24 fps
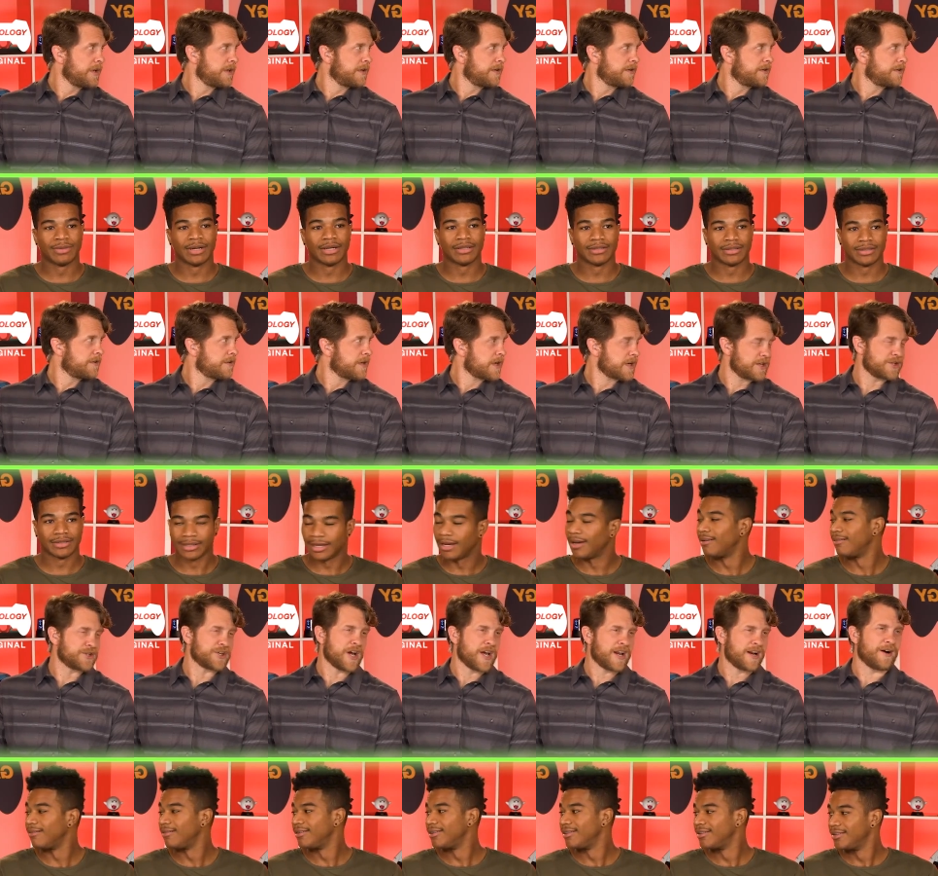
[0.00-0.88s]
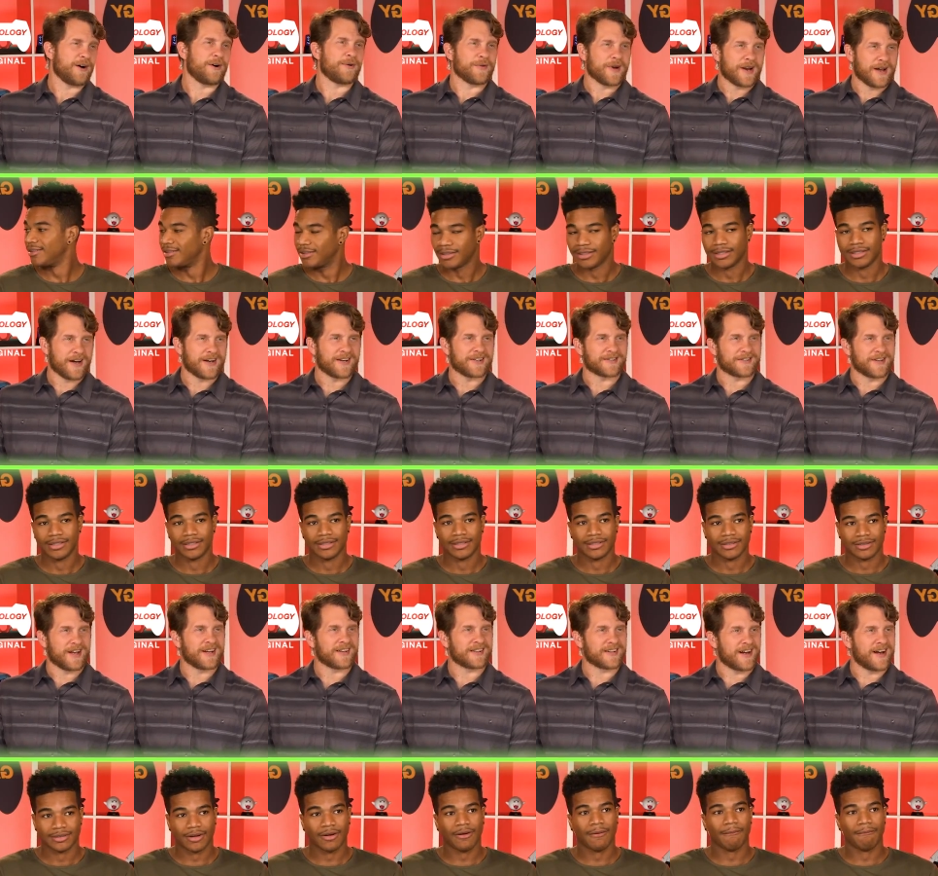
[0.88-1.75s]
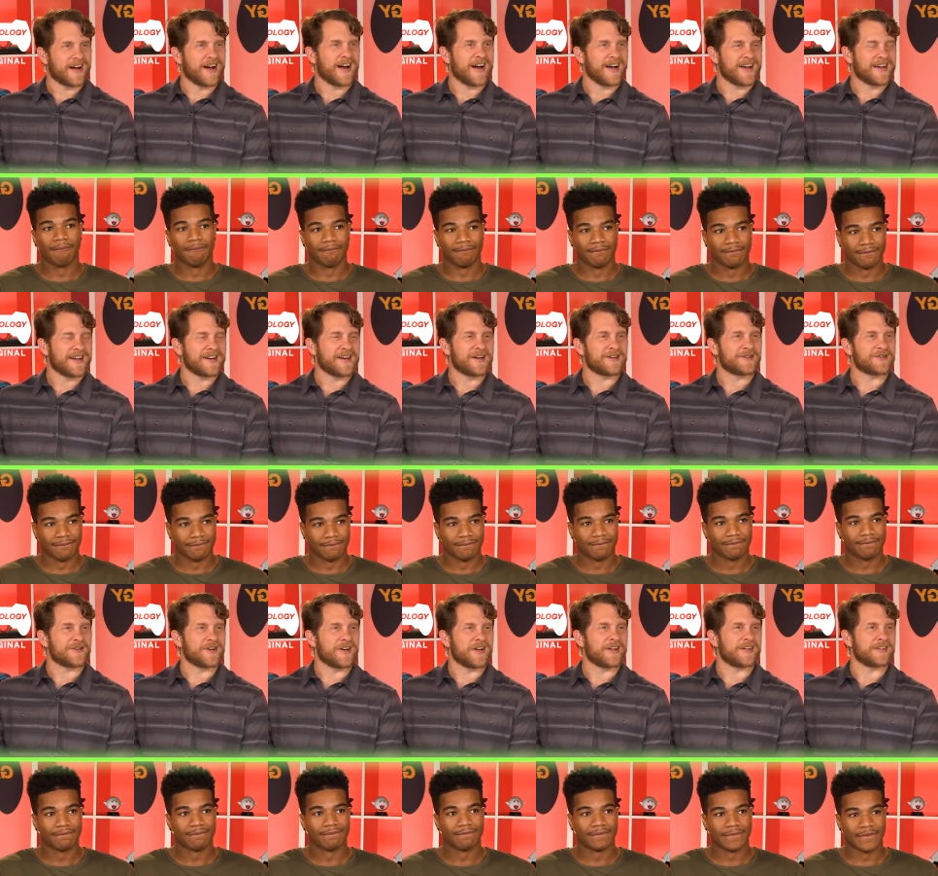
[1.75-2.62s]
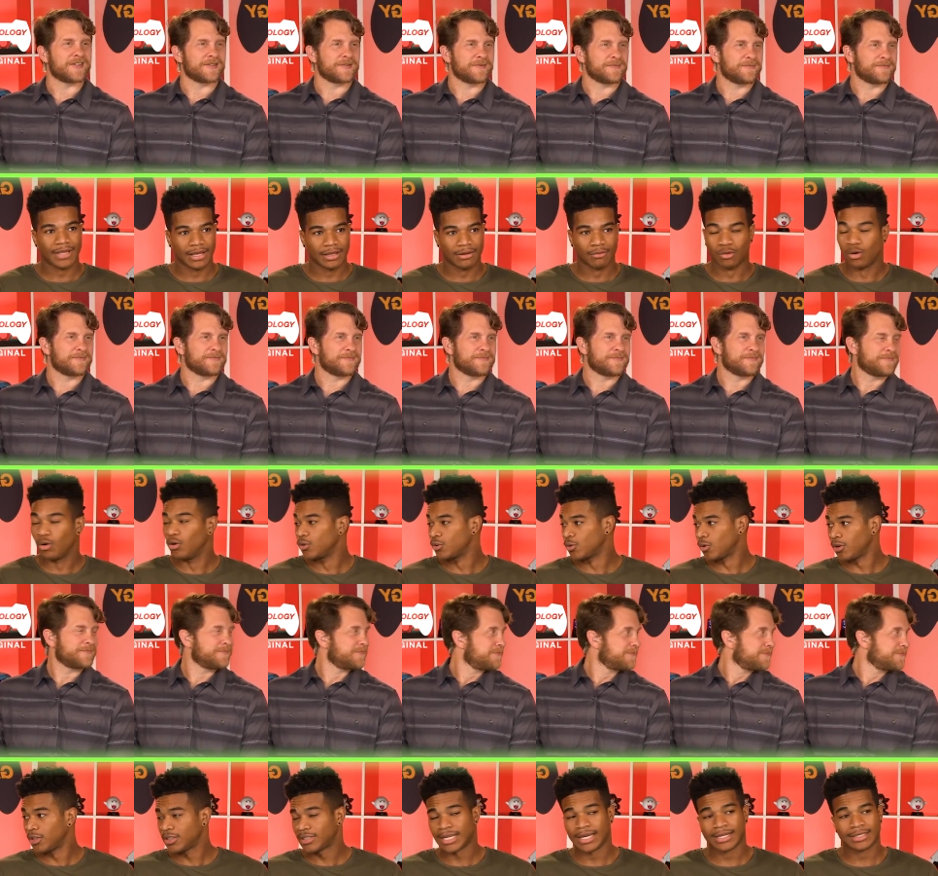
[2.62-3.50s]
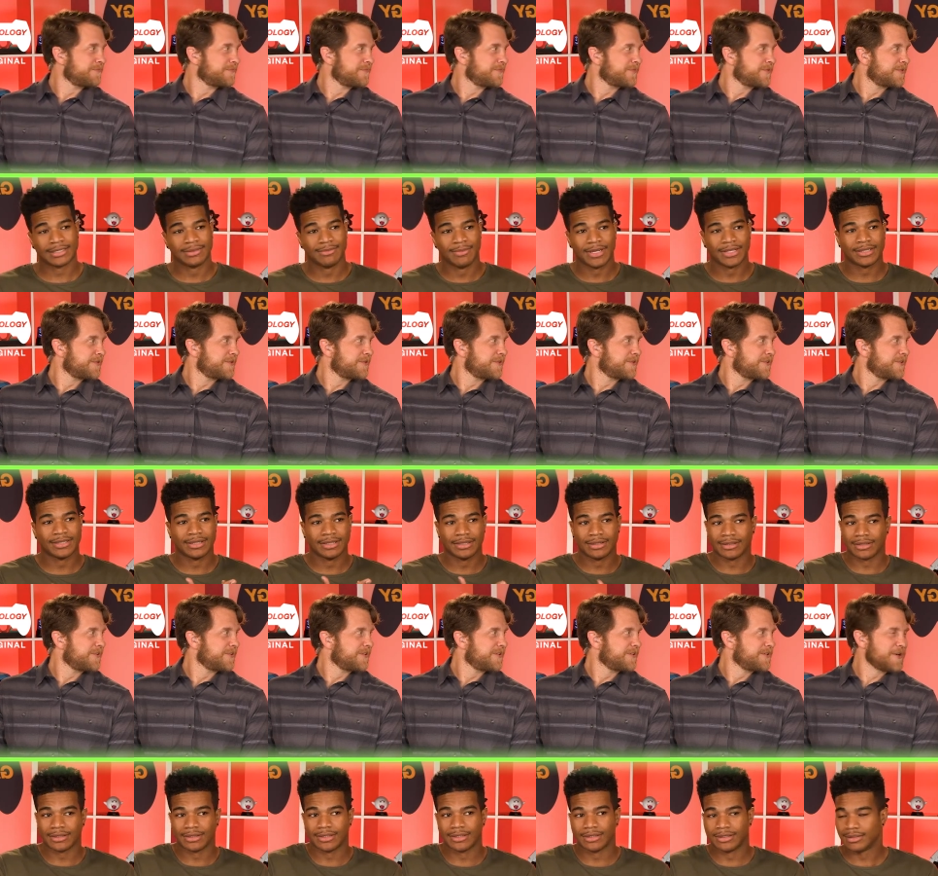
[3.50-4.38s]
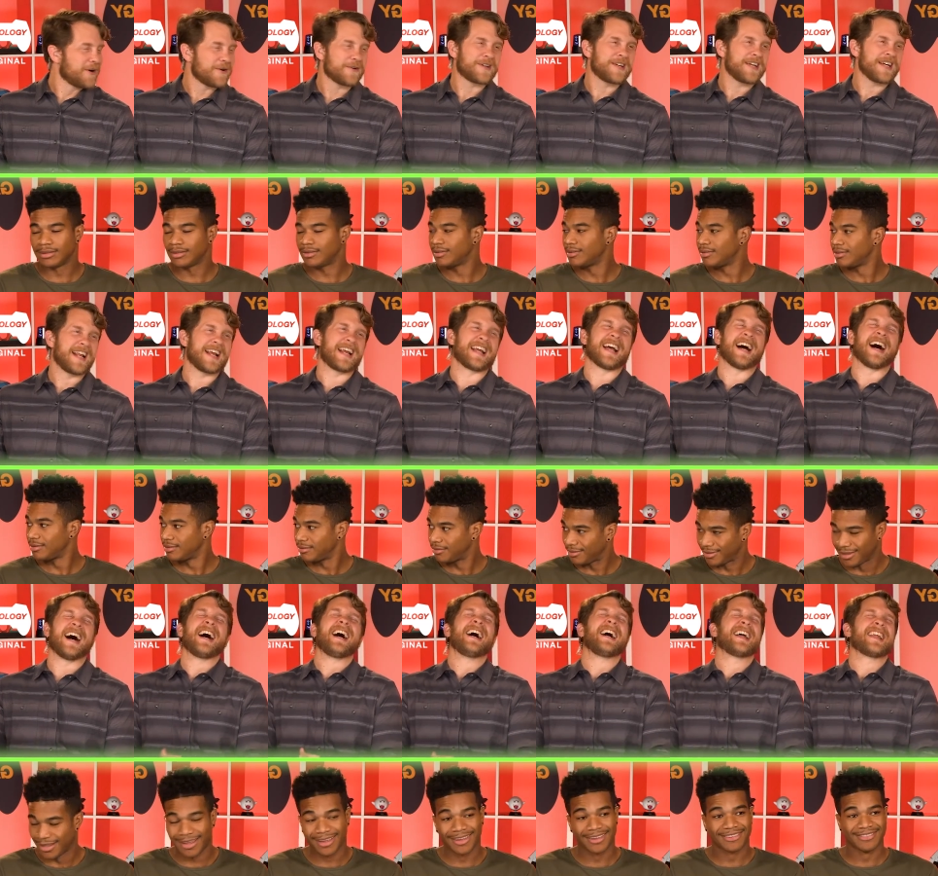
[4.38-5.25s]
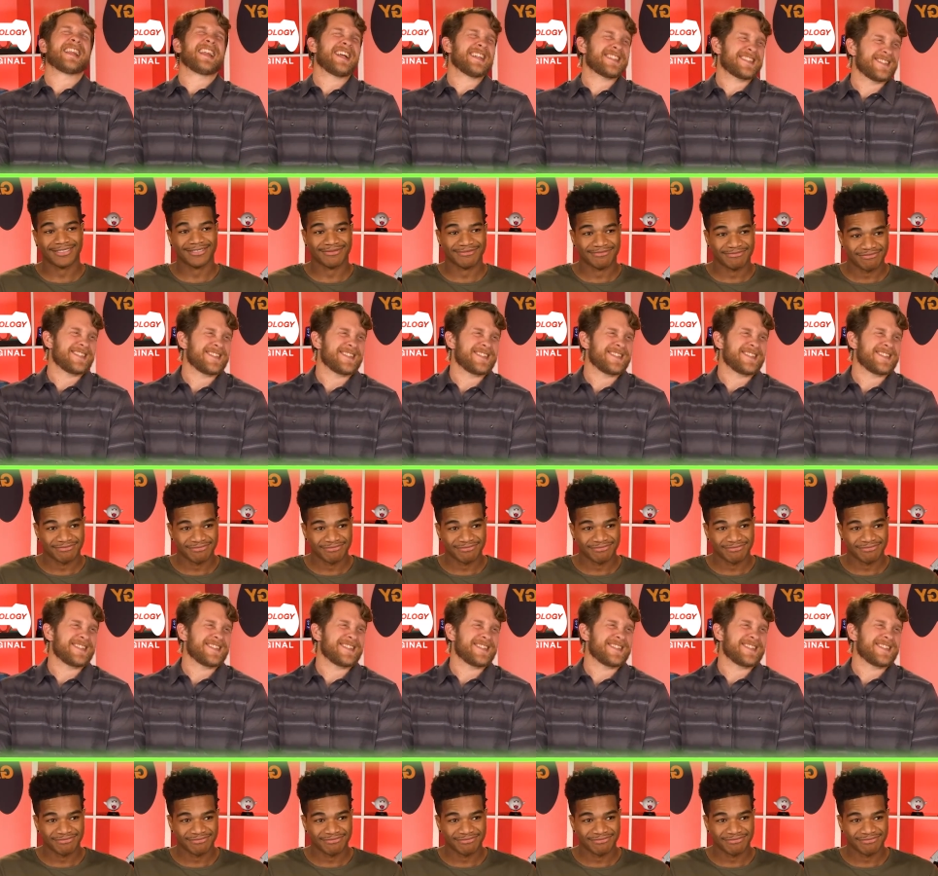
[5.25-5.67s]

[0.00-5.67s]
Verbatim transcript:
Speaker 1: about this. Like a jet? Oh, nice.
Speaker 2: Like a high-end engine. Nice. Yeah, Rolls Royce actually makes the engine.
Speaker 1: No kidding. Yeah. That's